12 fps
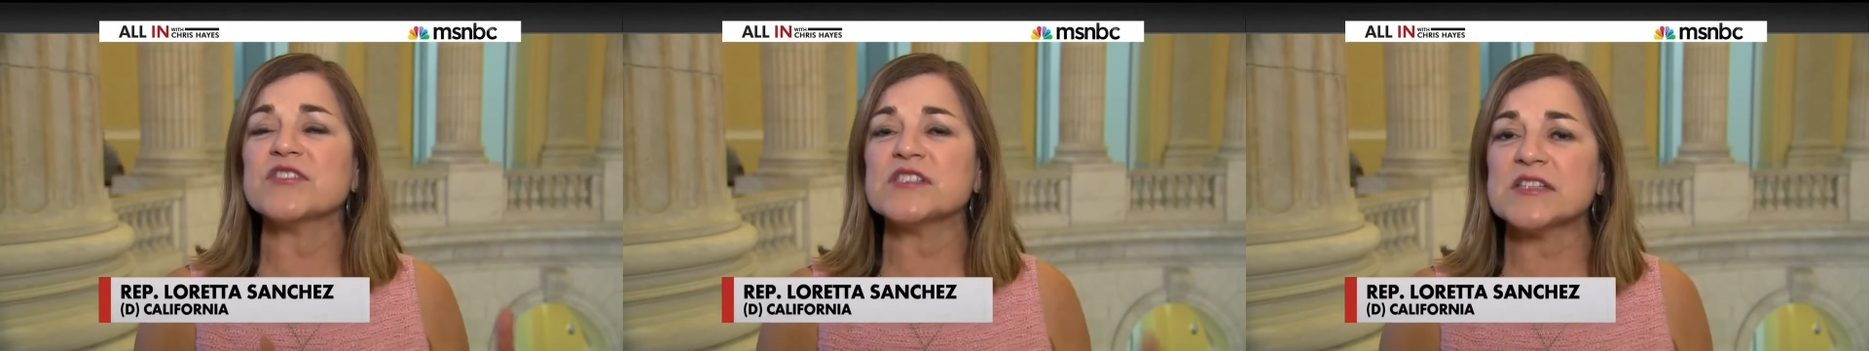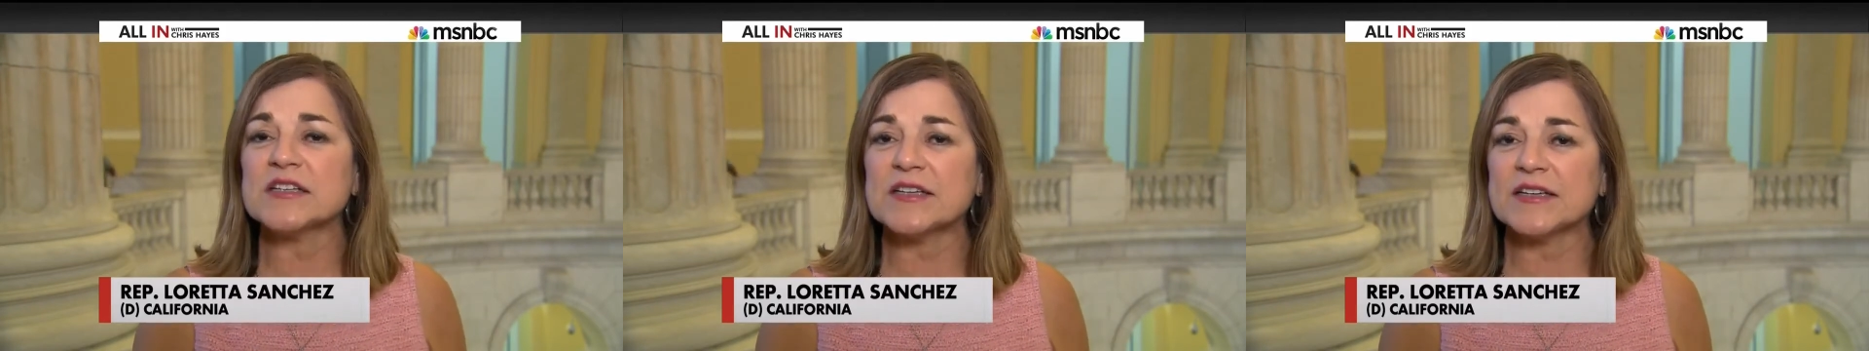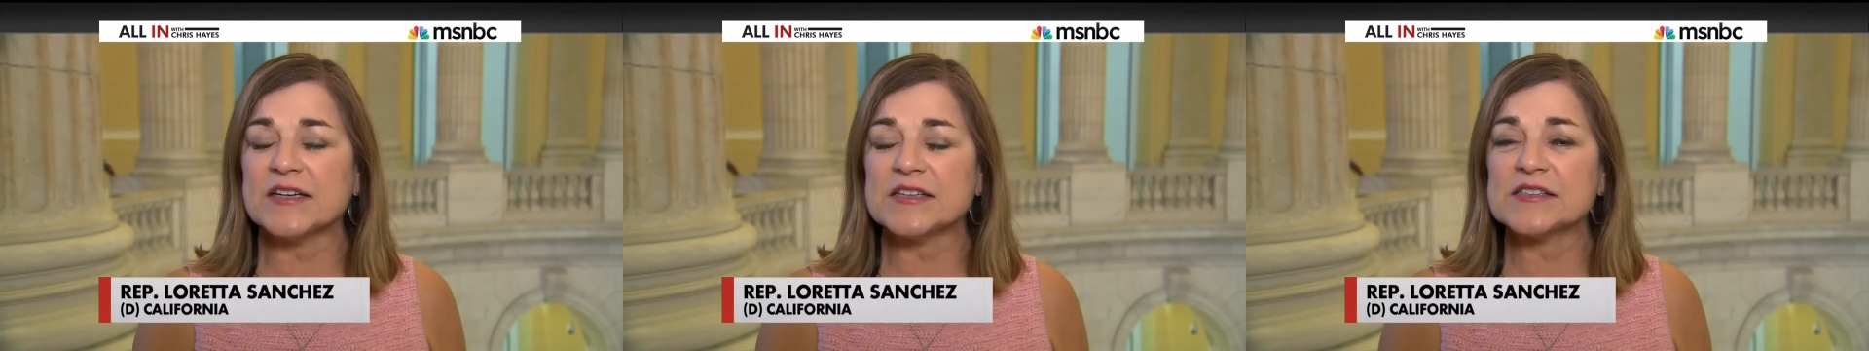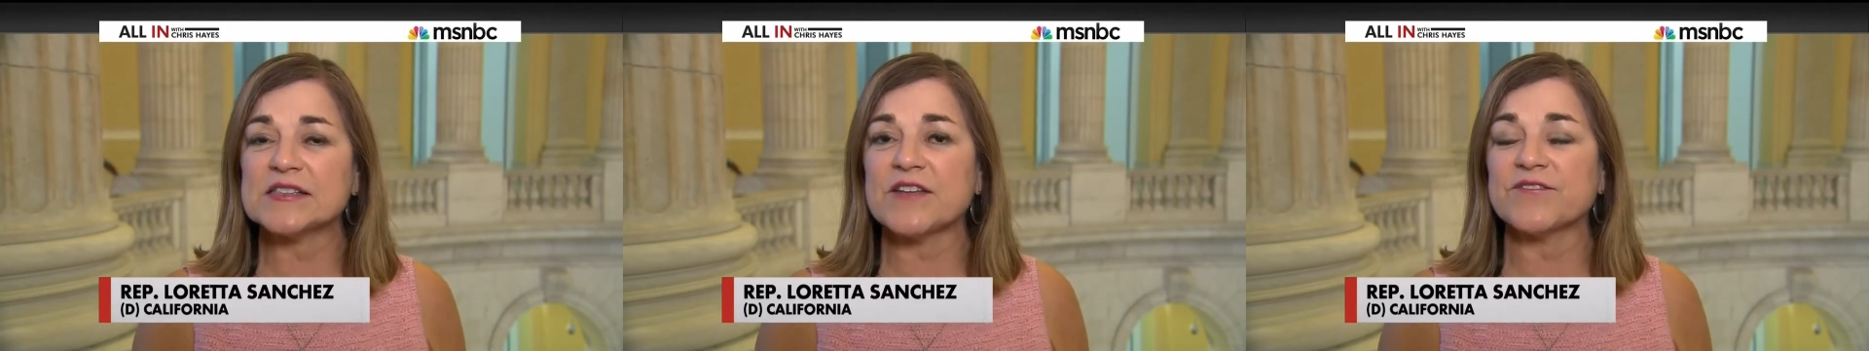
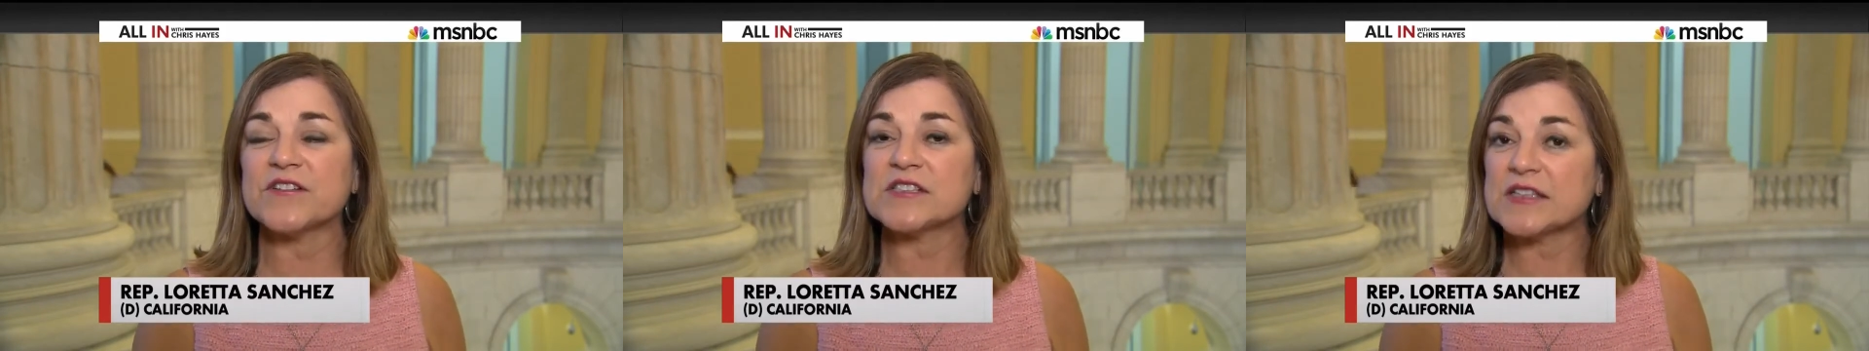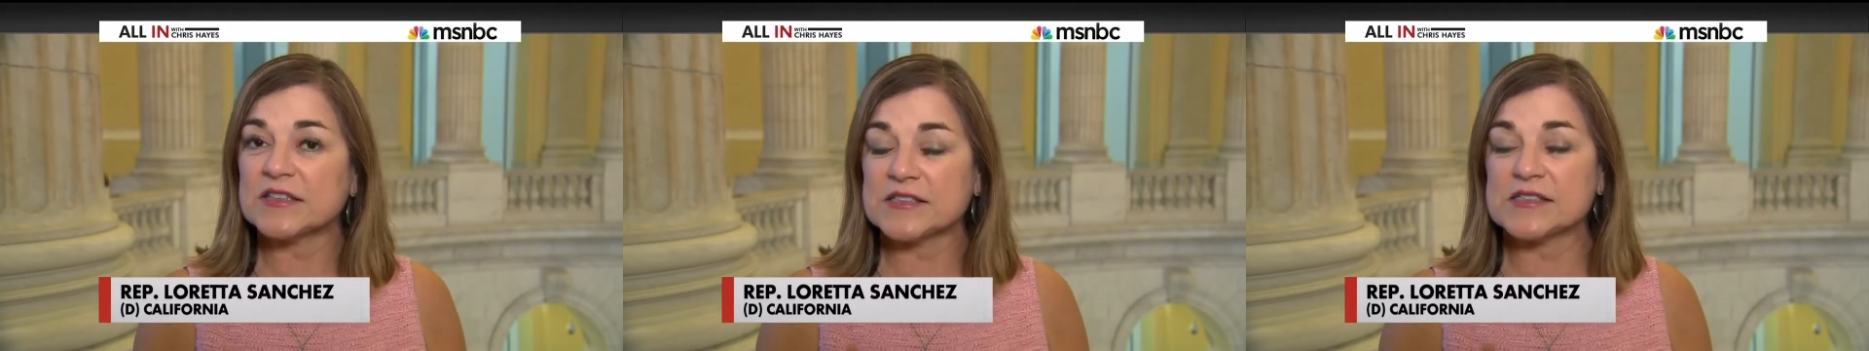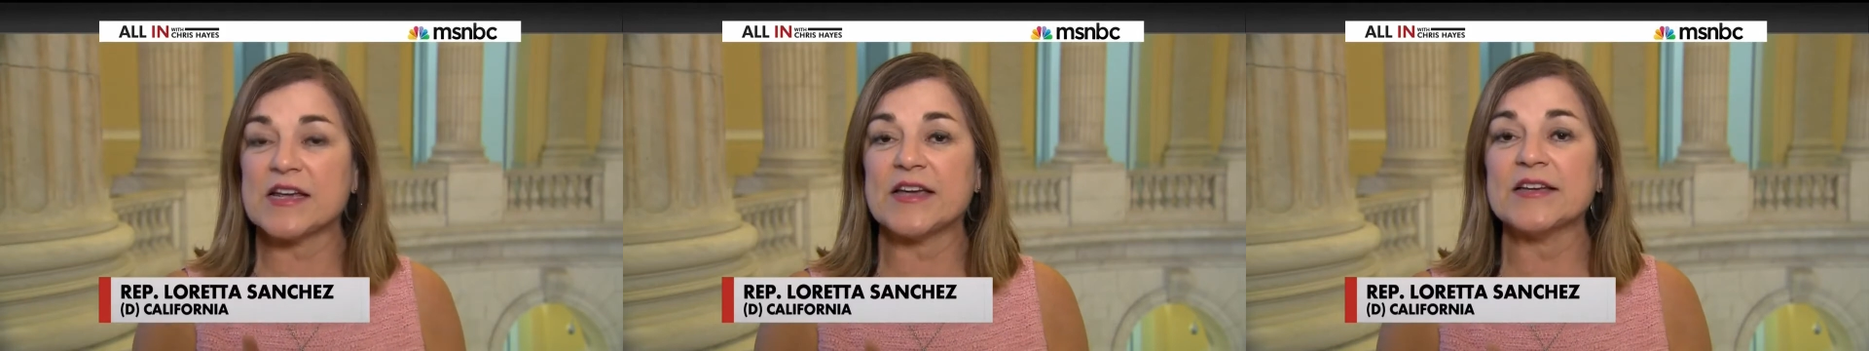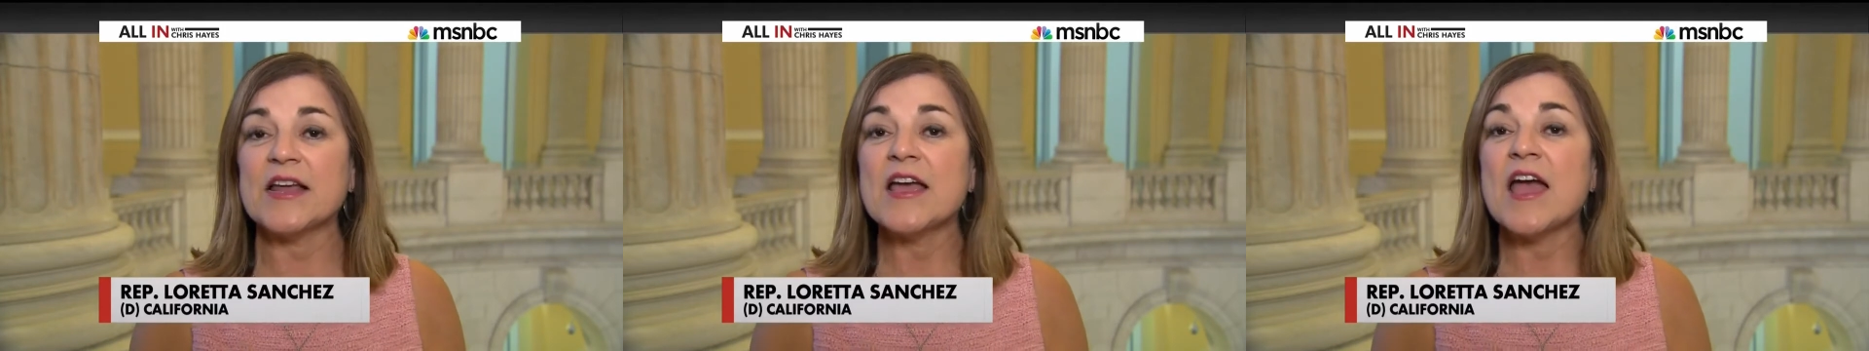facilities that facilitate